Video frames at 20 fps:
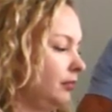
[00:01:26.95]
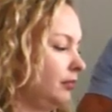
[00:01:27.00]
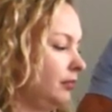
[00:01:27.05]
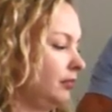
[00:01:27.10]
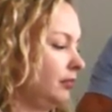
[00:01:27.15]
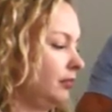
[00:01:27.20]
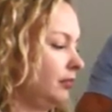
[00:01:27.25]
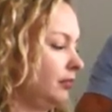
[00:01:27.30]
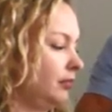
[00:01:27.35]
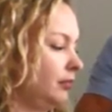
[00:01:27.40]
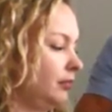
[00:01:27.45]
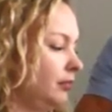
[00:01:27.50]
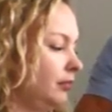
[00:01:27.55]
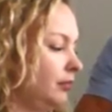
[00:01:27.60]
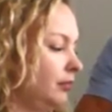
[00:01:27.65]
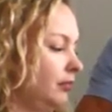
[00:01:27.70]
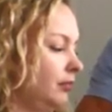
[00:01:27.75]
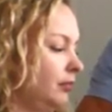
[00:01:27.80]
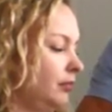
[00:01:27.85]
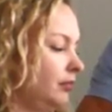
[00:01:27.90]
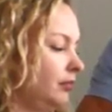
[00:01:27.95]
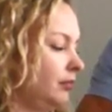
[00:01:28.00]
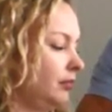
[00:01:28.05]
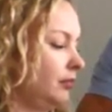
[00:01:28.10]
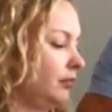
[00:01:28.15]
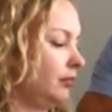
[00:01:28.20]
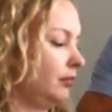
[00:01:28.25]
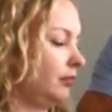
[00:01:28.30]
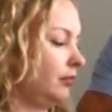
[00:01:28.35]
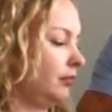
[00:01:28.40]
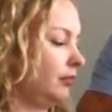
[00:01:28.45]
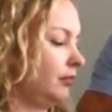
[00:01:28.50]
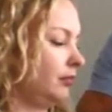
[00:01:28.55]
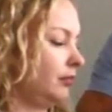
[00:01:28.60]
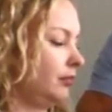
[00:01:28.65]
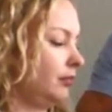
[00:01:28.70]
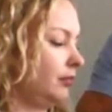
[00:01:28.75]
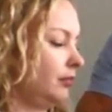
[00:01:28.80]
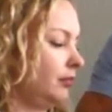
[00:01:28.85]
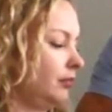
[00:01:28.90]

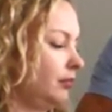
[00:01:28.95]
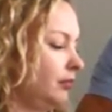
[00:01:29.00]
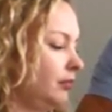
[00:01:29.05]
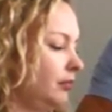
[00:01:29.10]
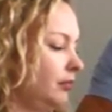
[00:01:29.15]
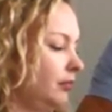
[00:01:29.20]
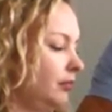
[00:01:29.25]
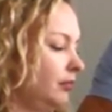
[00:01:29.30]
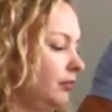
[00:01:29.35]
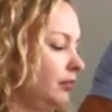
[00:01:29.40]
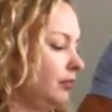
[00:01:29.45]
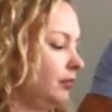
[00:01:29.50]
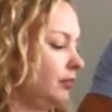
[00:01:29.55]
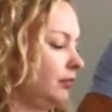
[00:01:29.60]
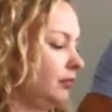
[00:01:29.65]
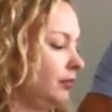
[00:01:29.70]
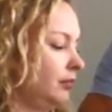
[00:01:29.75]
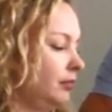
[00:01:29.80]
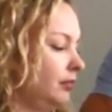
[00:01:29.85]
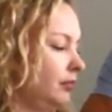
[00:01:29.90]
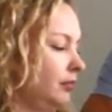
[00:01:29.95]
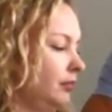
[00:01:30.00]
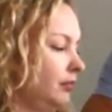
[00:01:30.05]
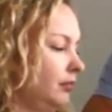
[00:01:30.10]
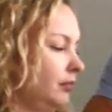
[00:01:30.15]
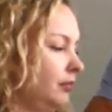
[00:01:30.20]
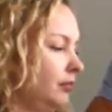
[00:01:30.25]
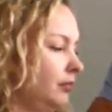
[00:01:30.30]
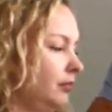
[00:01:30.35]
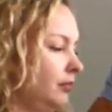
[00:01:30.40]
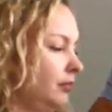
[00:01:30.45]
(not speaking)